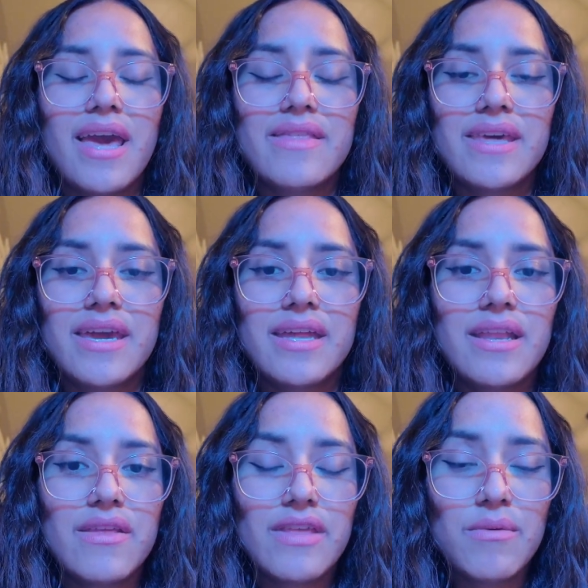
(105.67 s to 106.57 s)
And
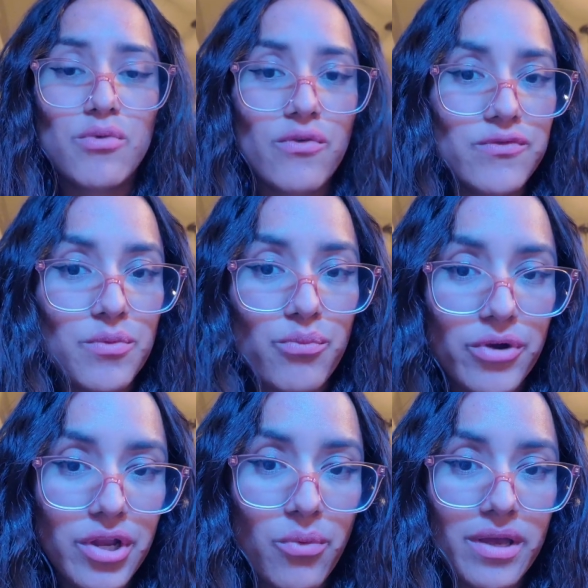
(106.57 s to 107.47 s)
then they moved
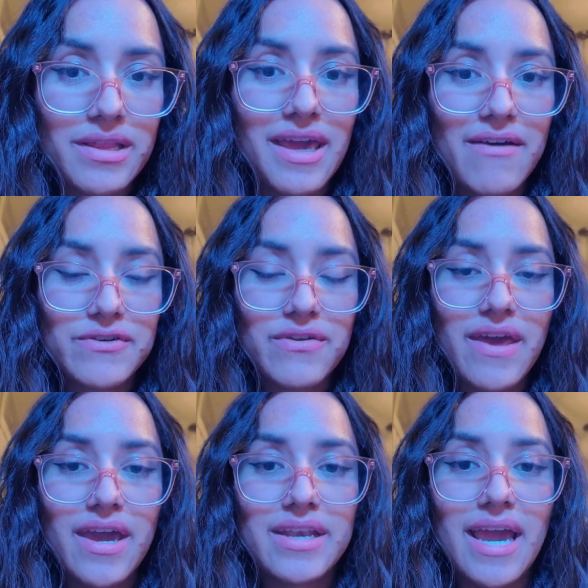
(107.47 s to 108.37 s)
pretty quickly after
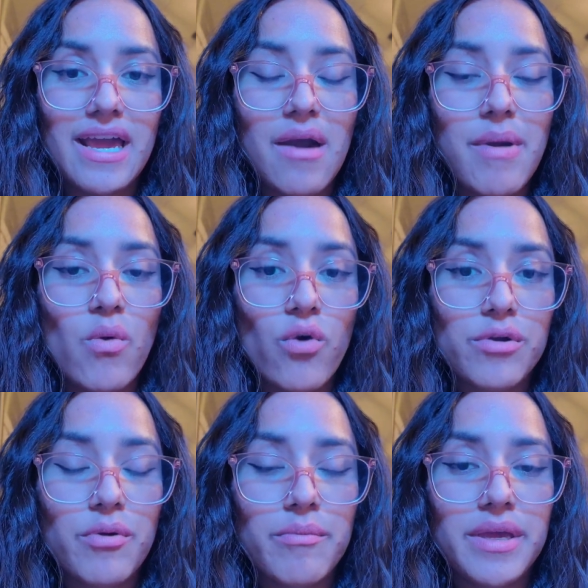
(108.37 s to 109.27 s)
that. I got my
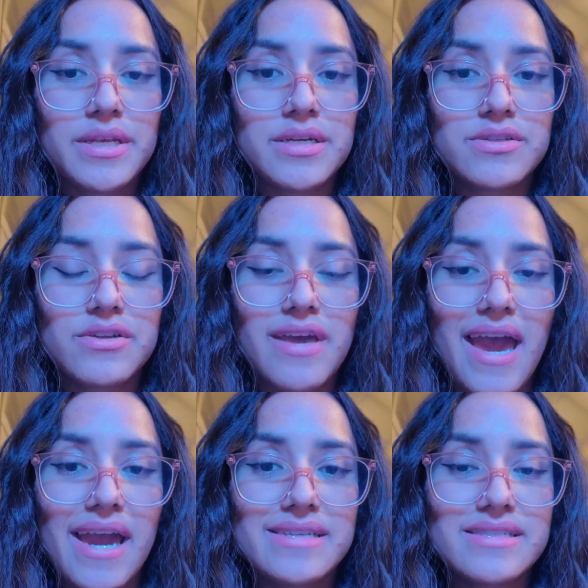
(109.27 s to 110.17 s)
work permit under the
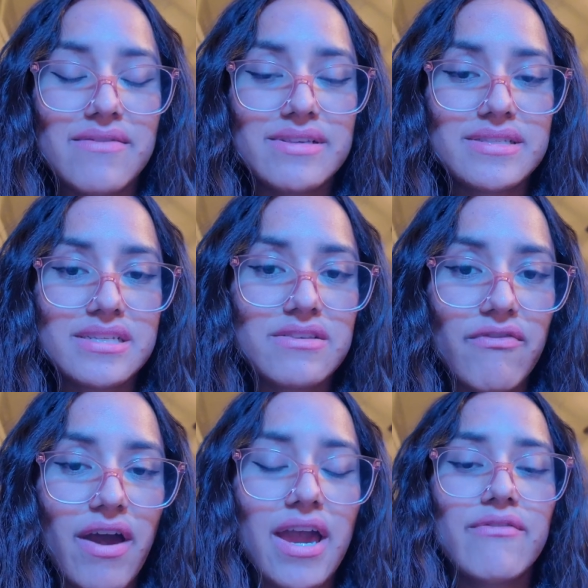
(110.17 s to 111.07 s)

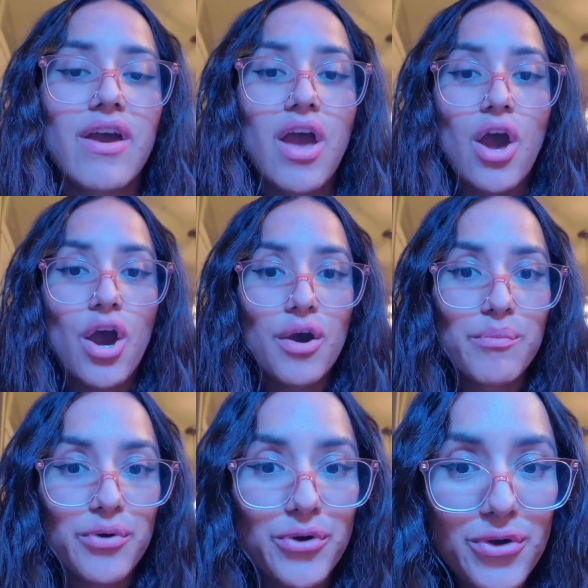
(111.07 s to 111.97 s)
I-765
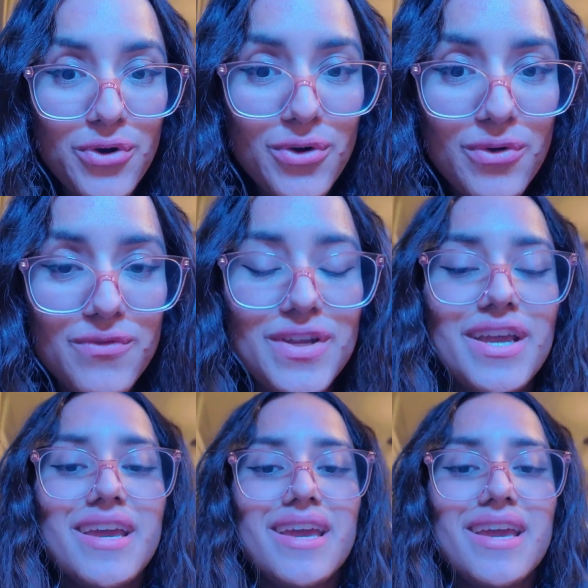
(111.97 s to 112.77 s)
approved